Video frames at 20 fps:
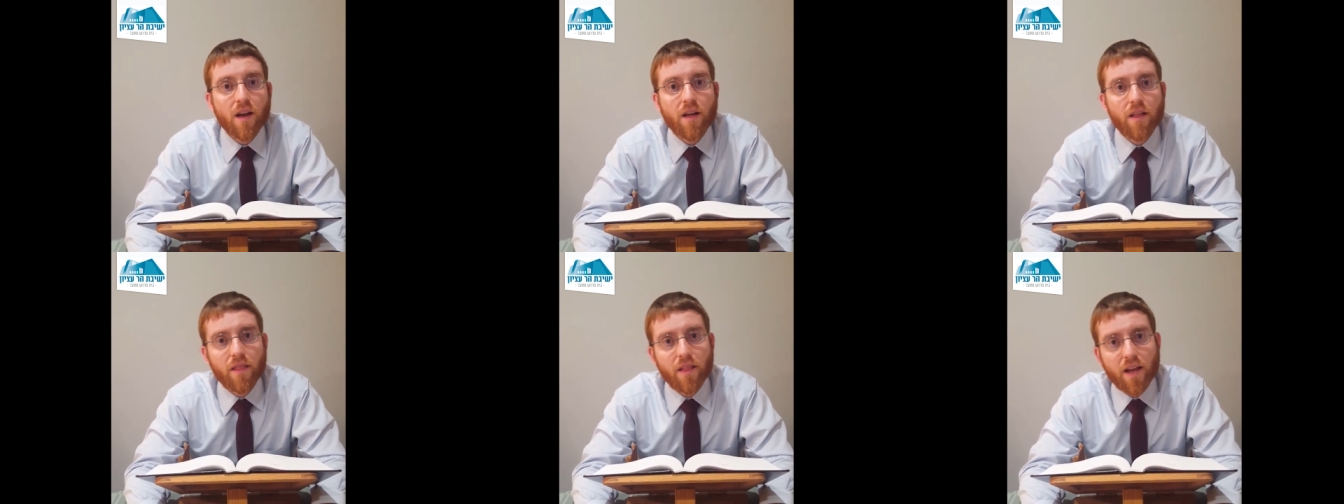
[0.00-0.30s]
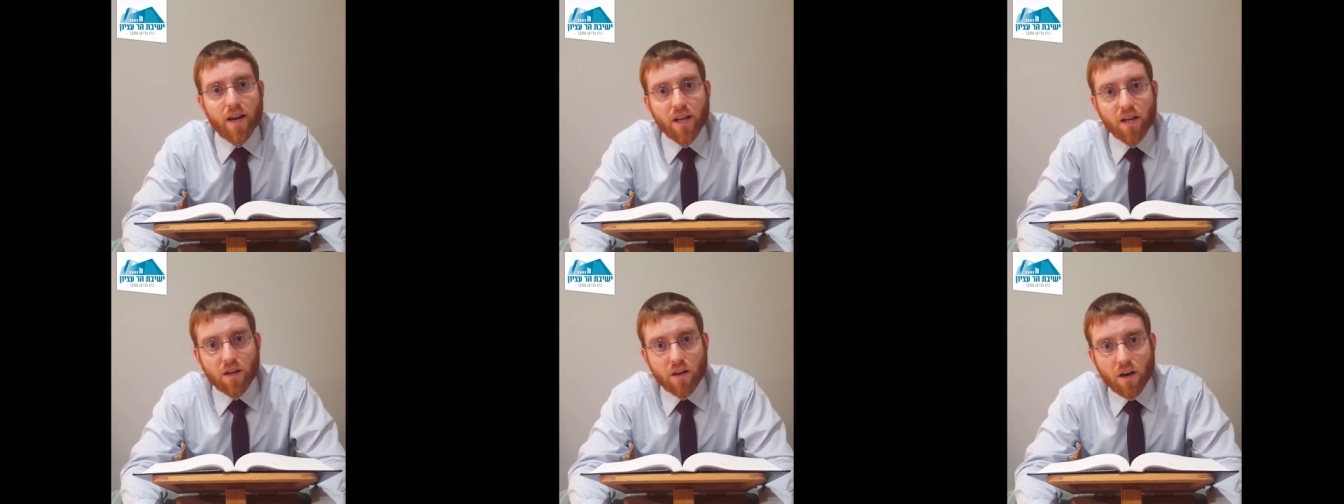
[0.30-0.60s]

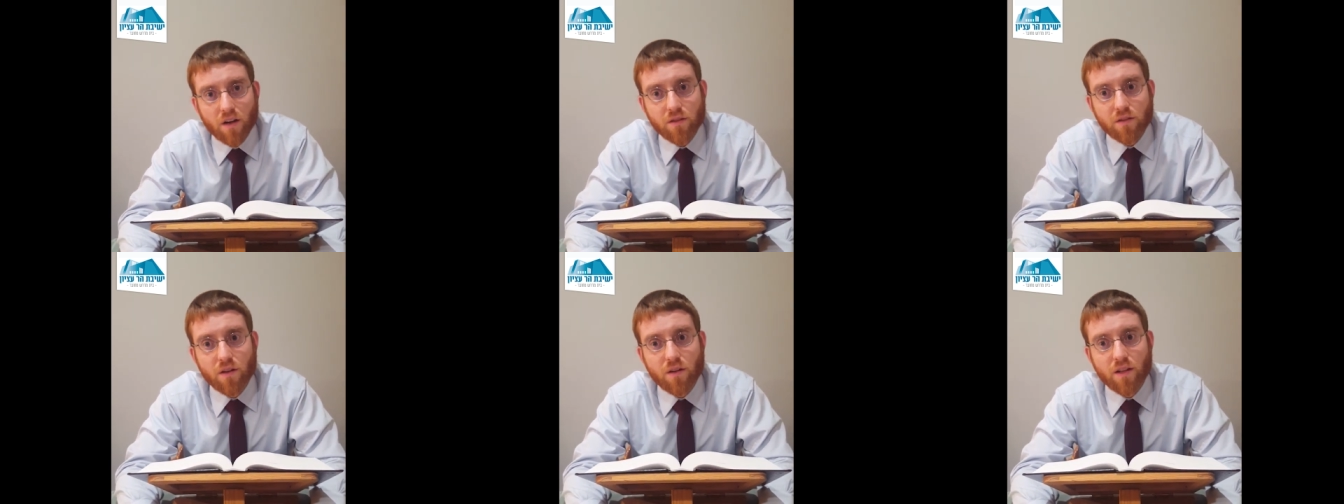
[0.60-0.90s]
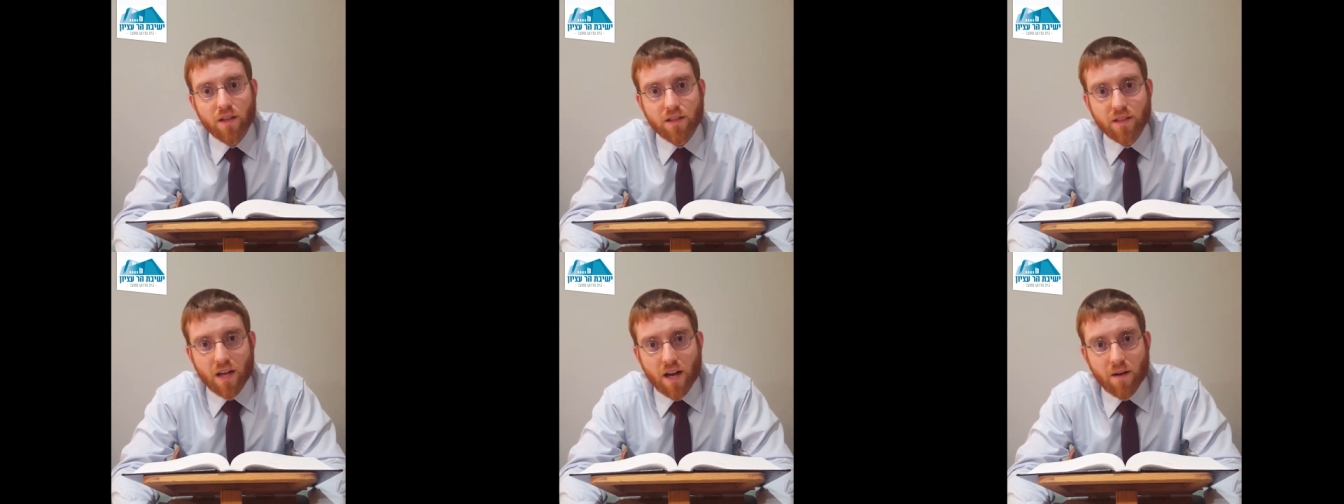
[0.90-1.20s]
that a gadol
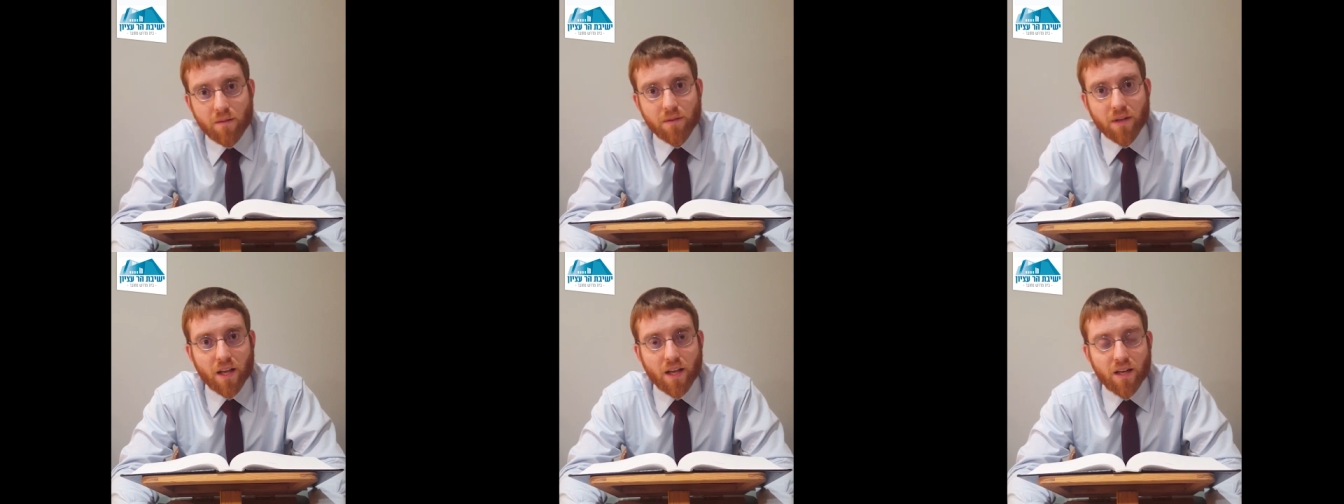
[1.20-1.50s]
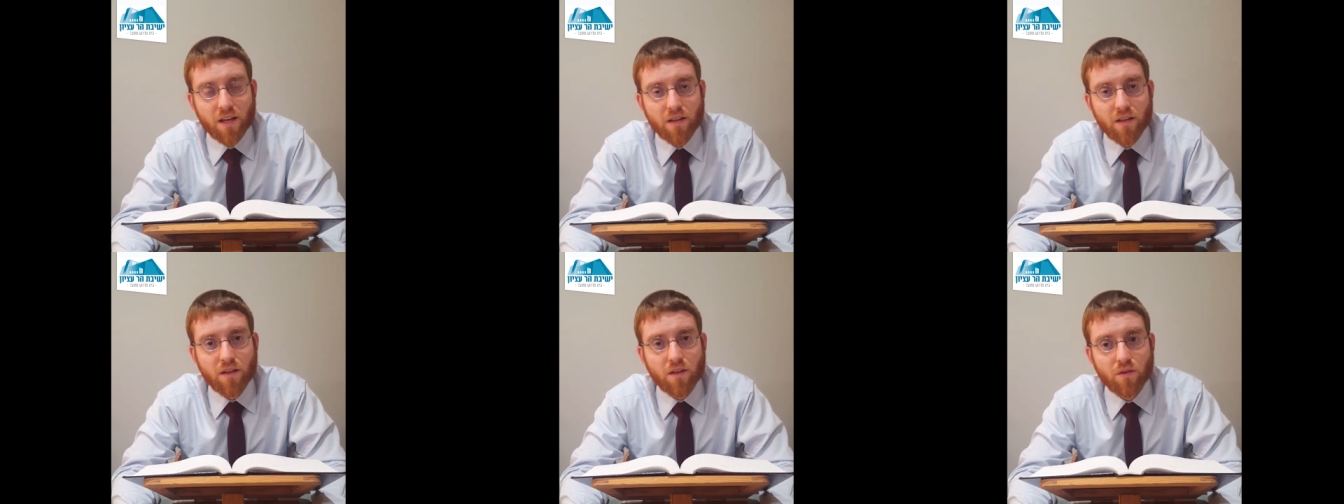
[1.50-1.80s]
is
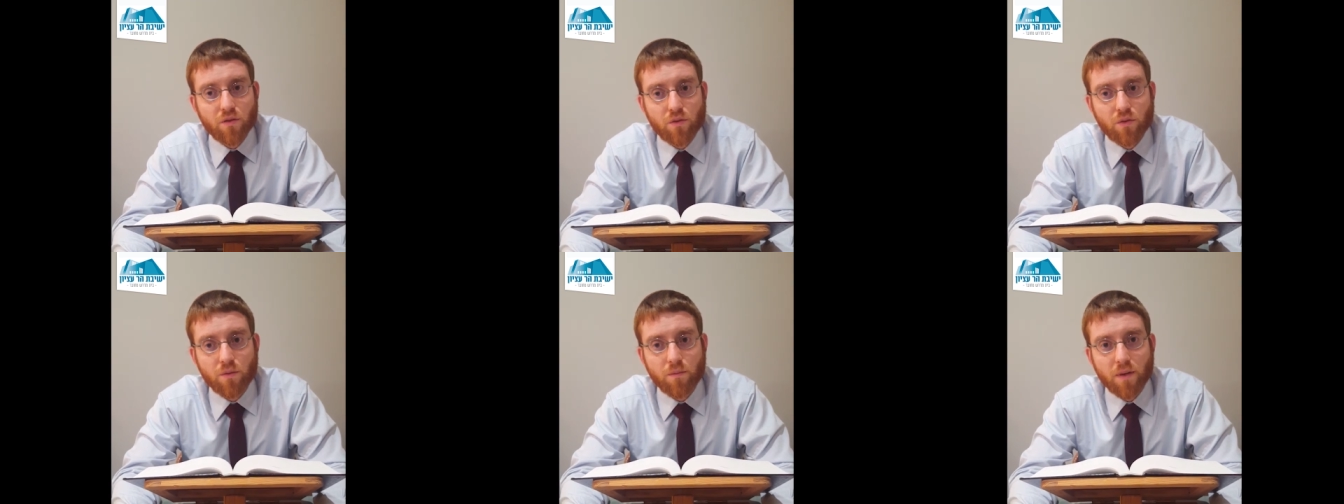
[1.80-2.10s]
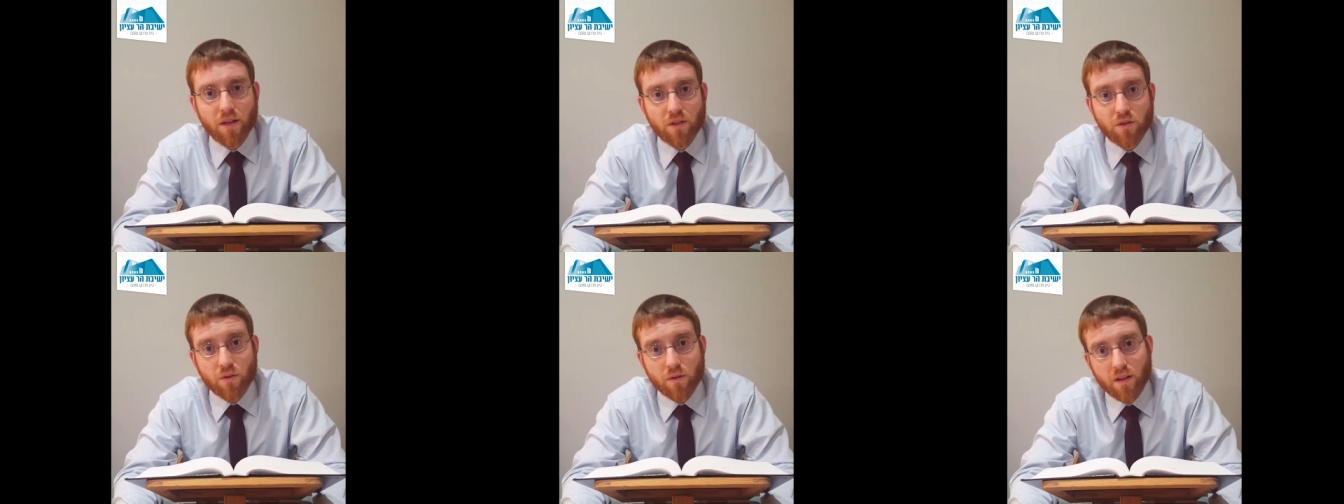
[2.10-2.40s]
obligated to
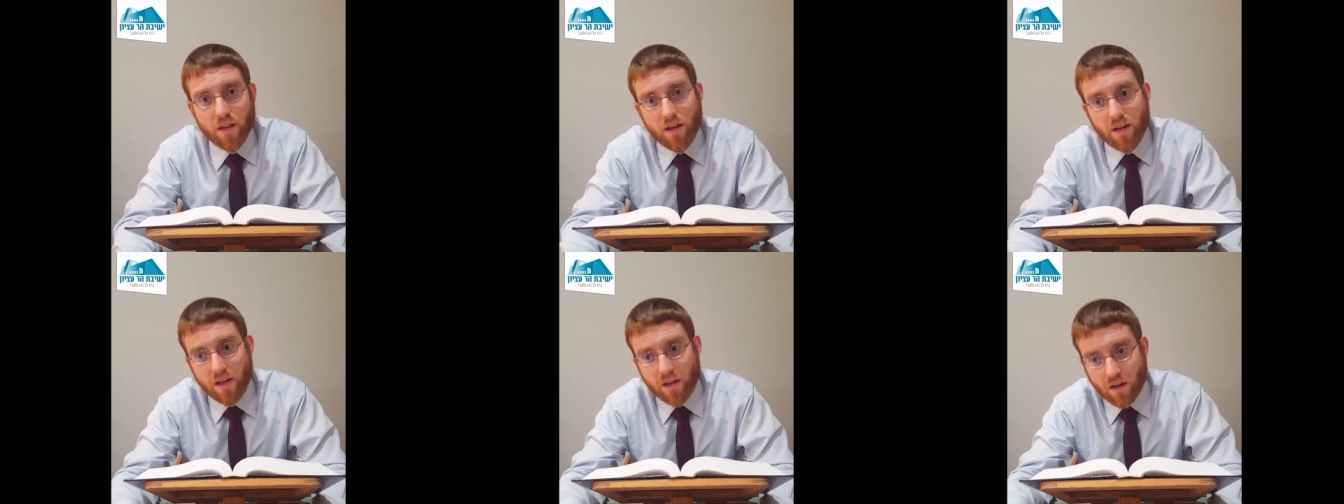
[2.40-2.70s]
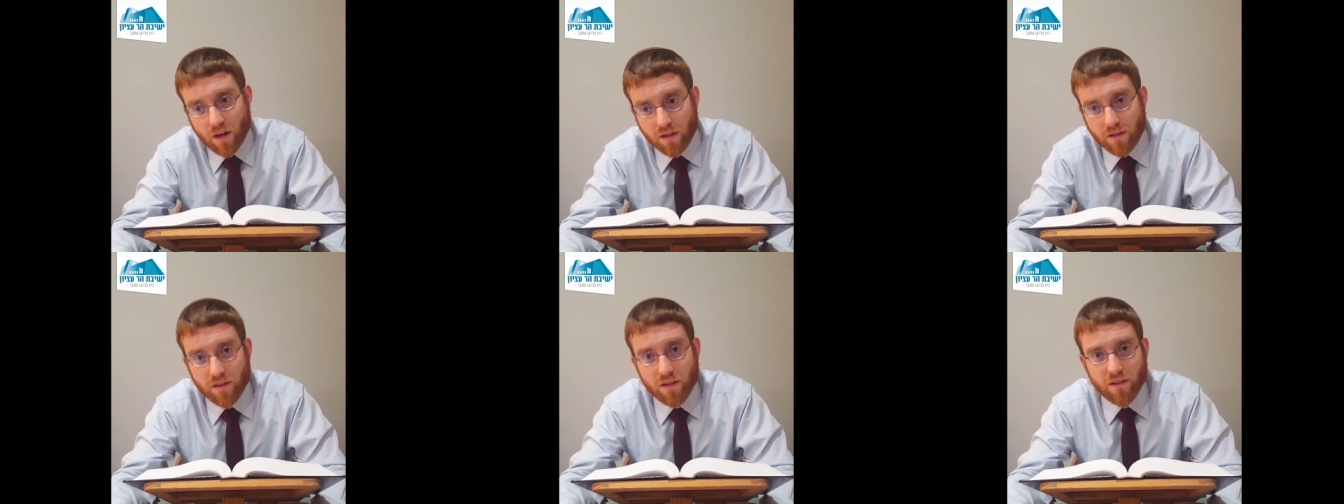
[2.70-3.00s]
make sure that a
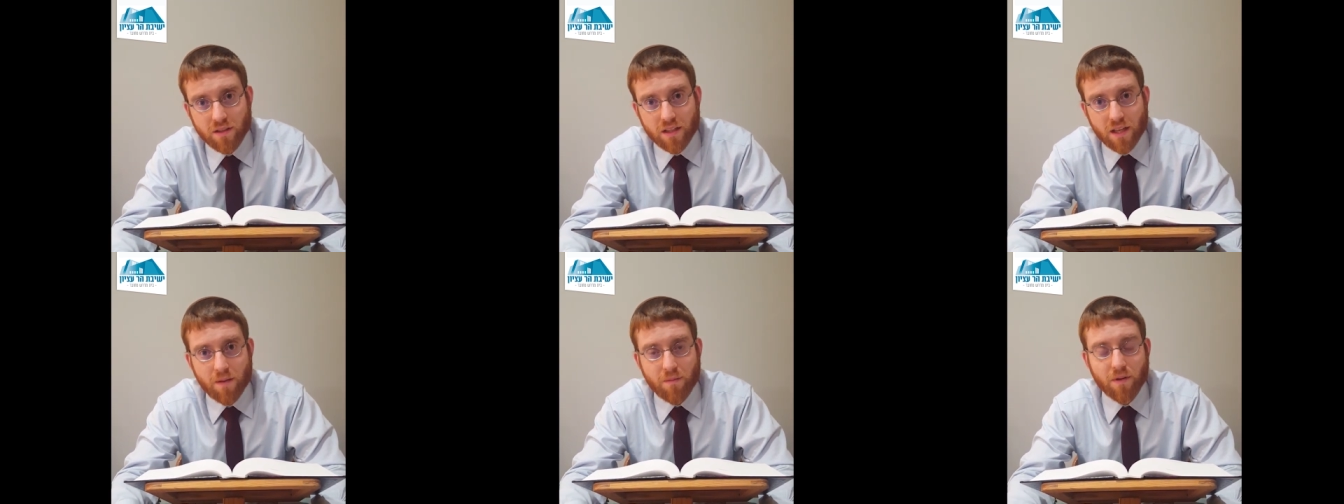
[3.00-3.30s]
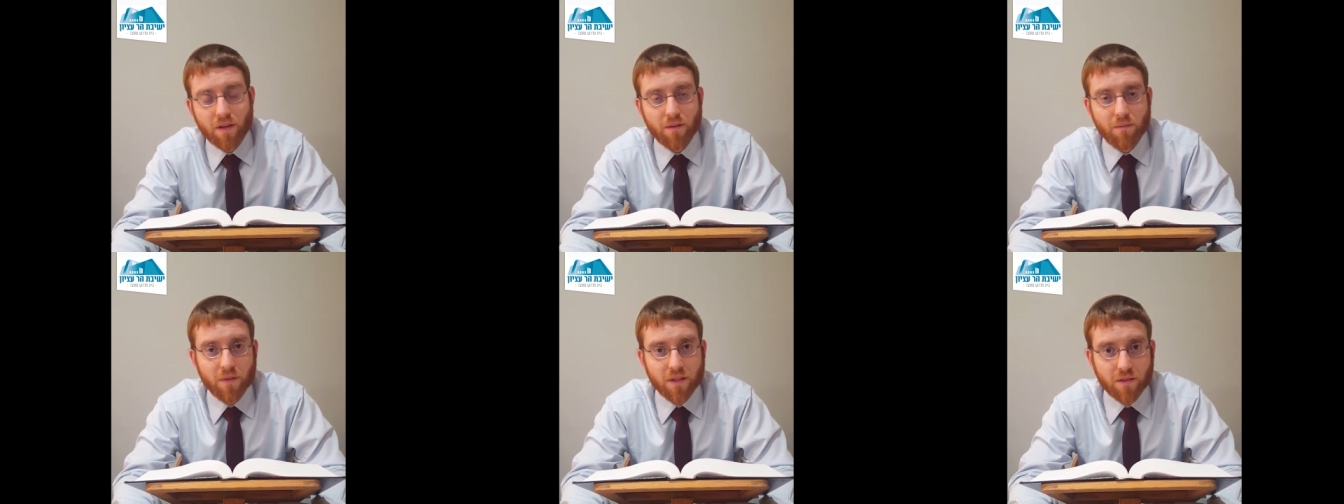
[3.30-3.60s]
katan is
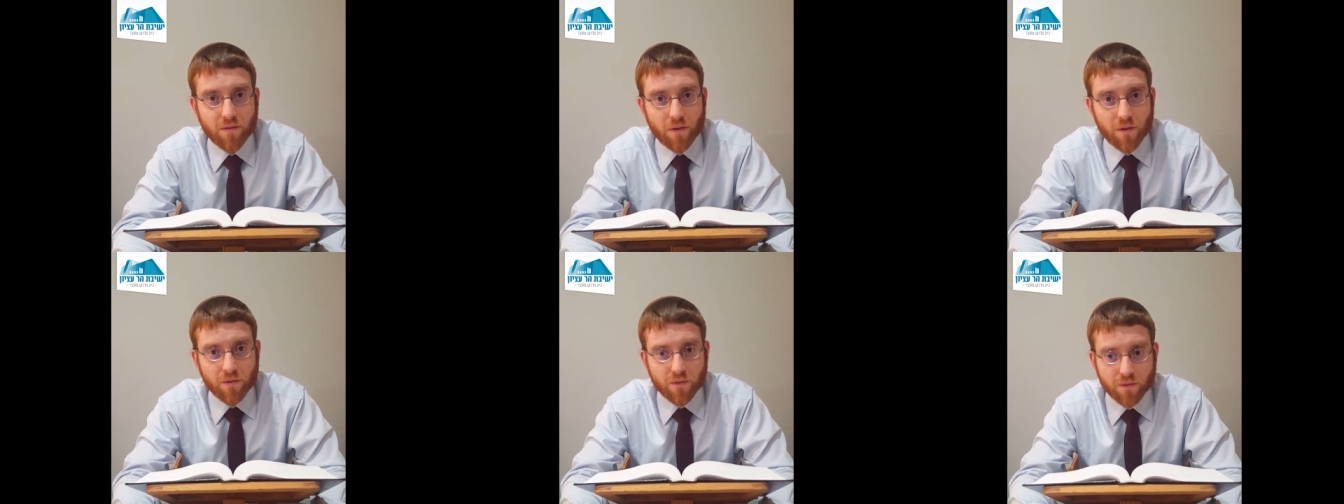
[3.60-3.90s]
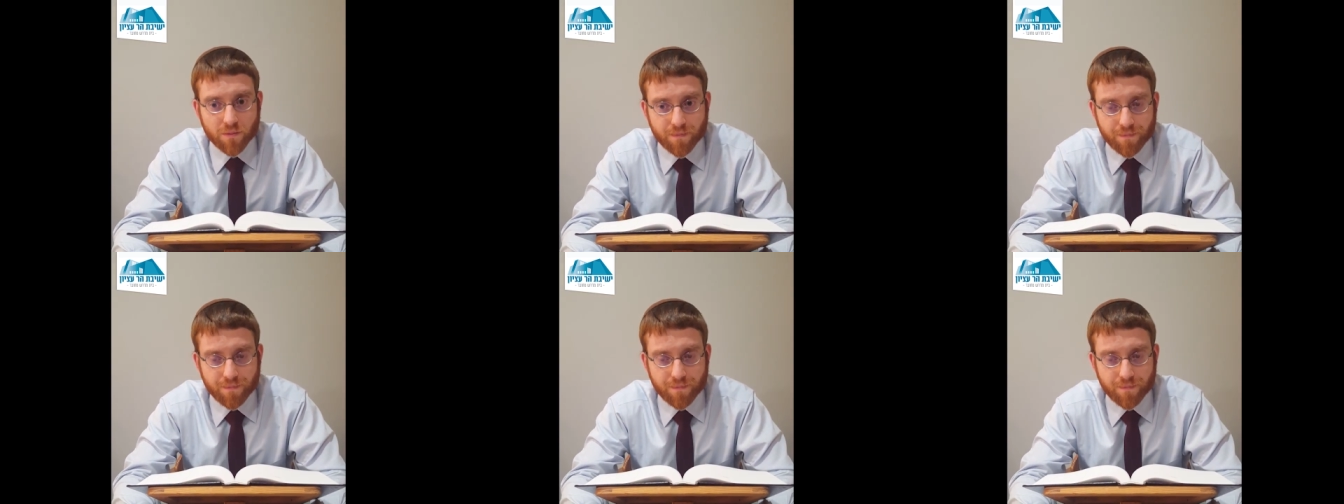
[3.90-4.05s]
keeping the mitzvahs.